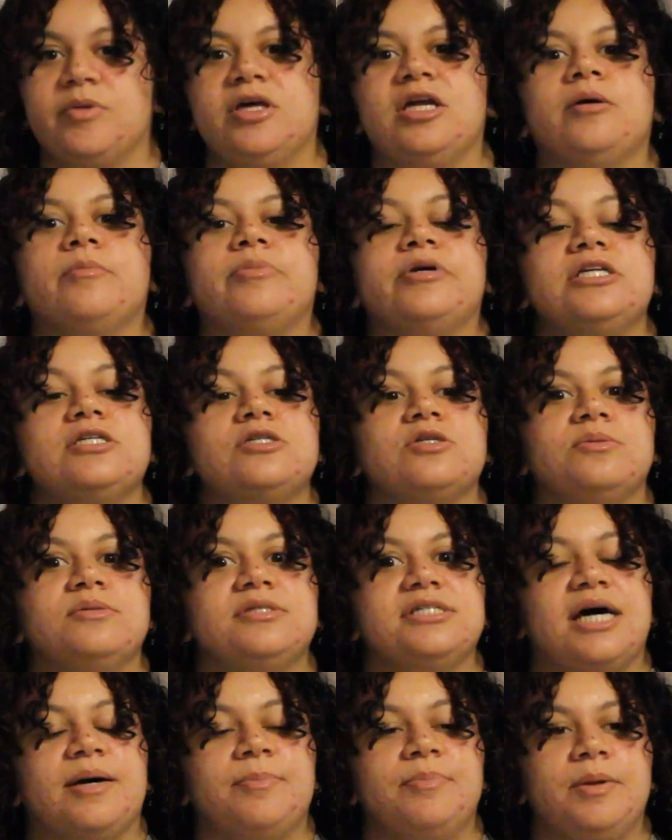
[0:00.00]
Please don't stab
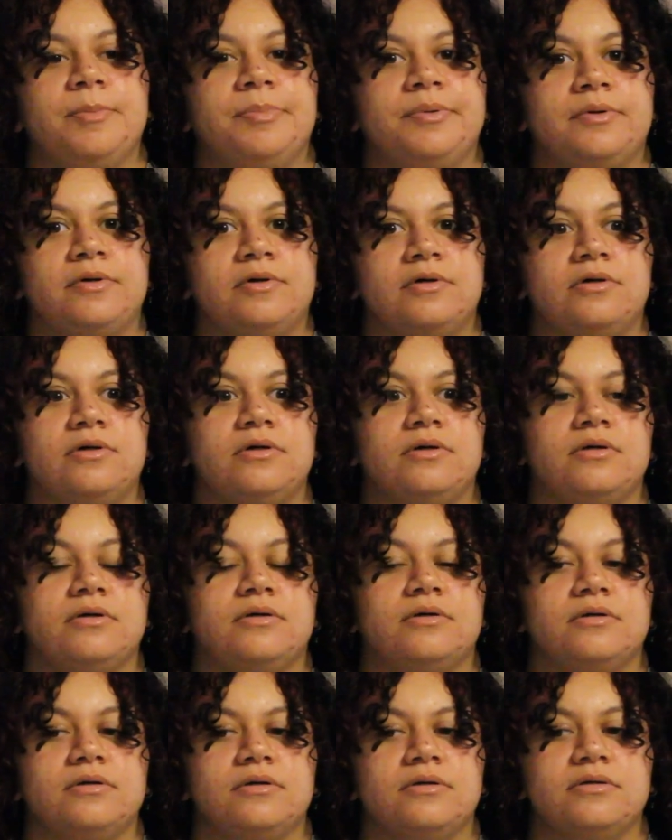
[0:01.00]
people.
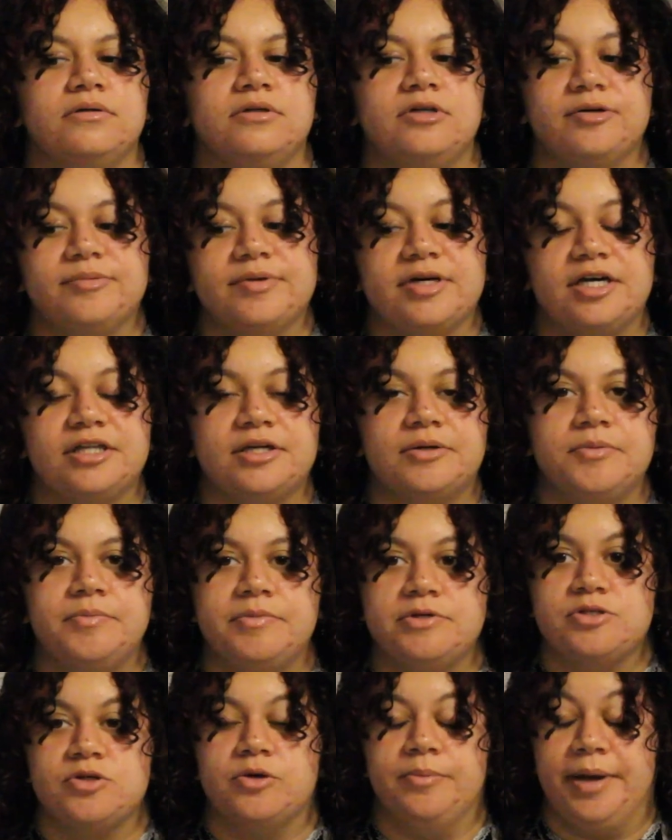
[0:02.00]
Oh my god, that would be so
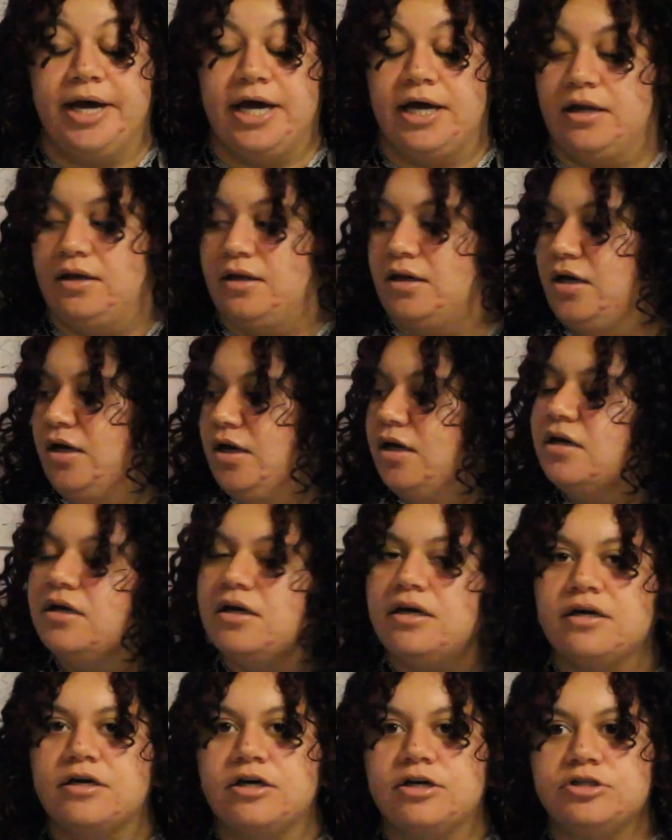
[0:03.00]
bad.
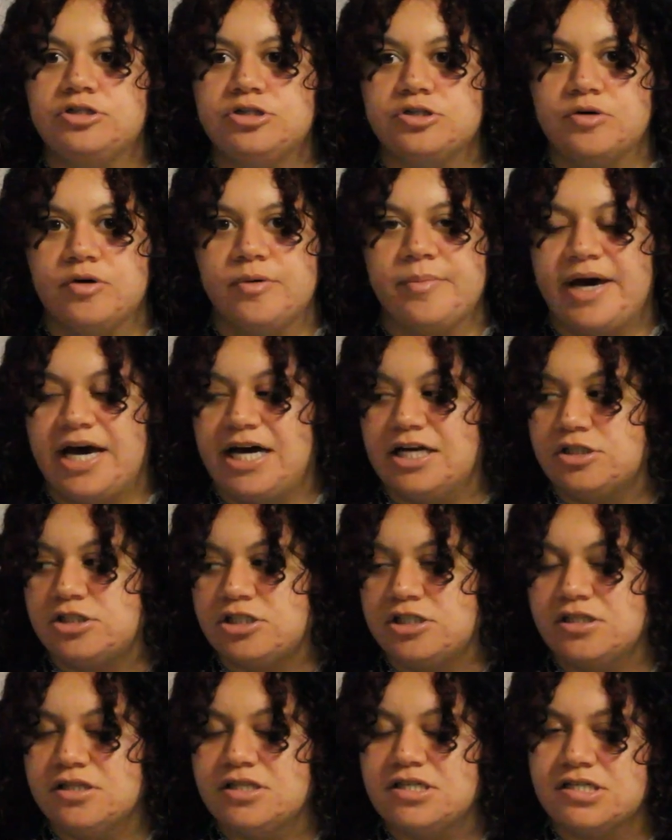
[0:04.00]
Could you imagine
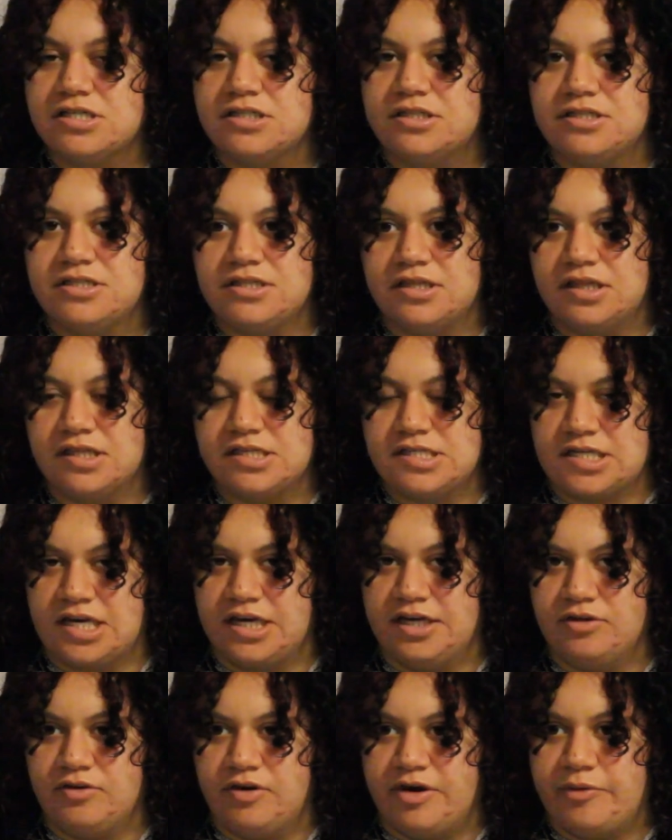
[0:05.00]
the scandal
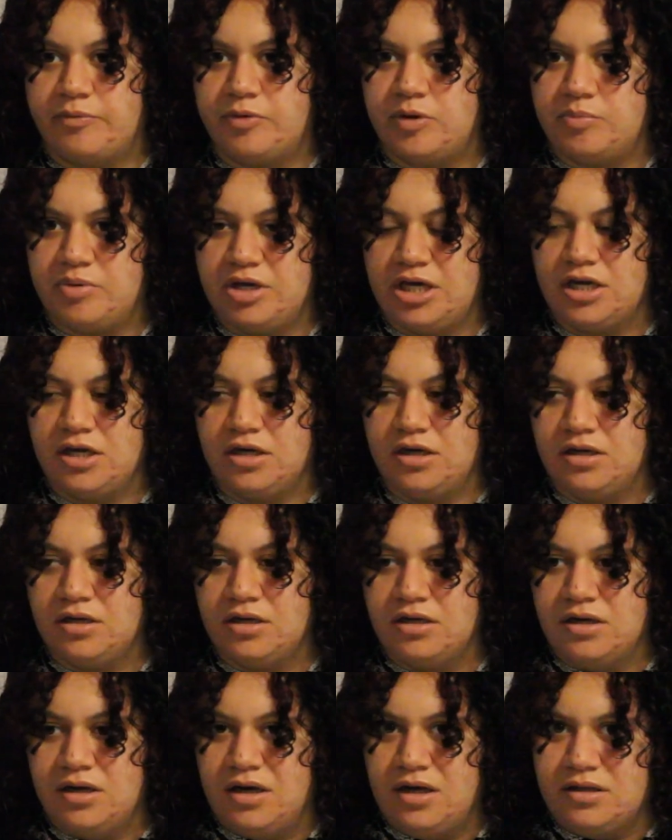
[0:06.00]
I would be in?
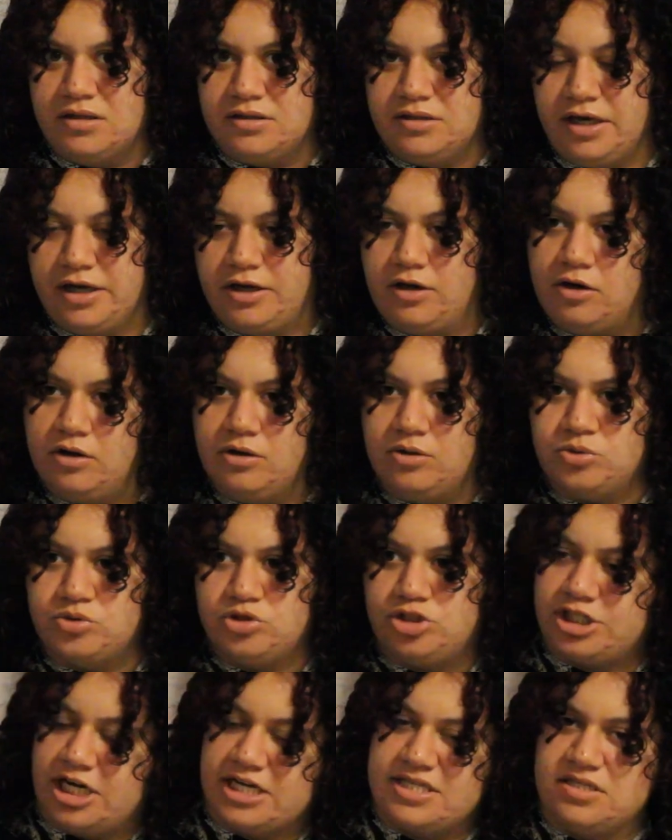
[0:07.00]
Like, oh,
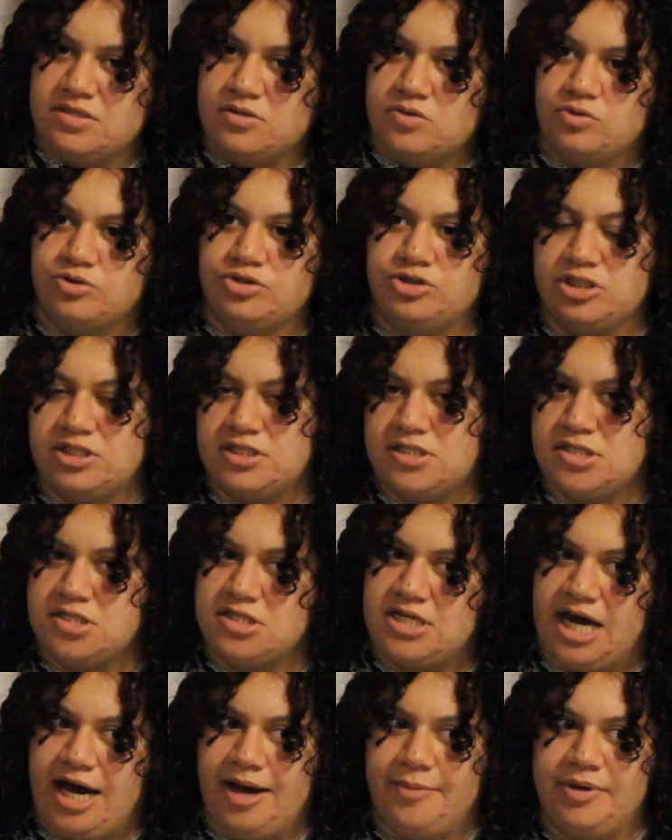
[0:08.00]
Jess endorses
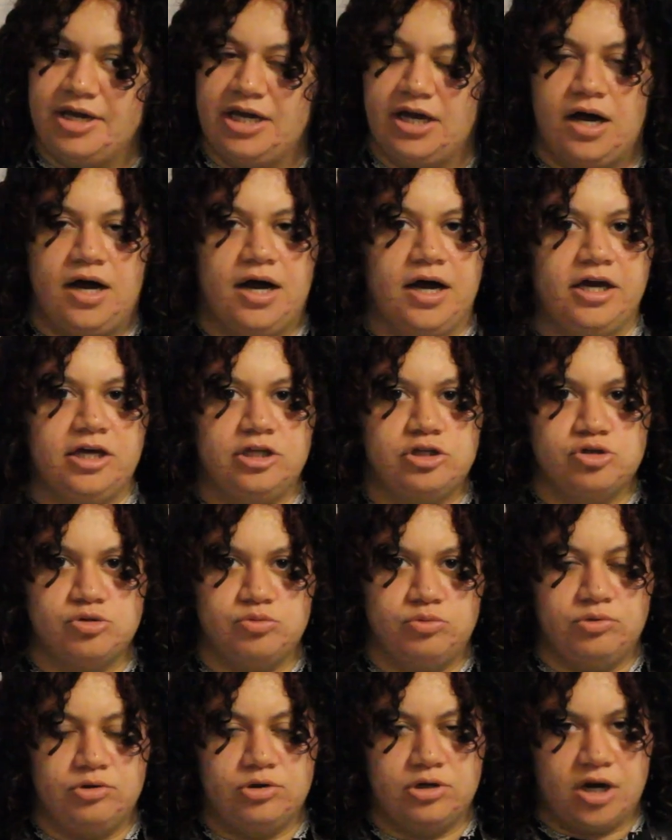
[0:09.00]
stabbing. I do
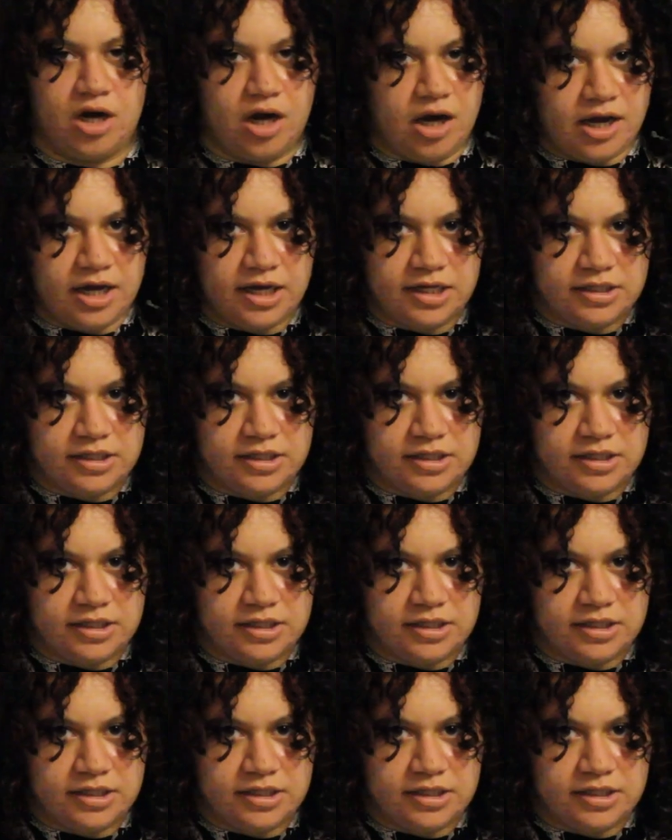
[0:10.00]
not.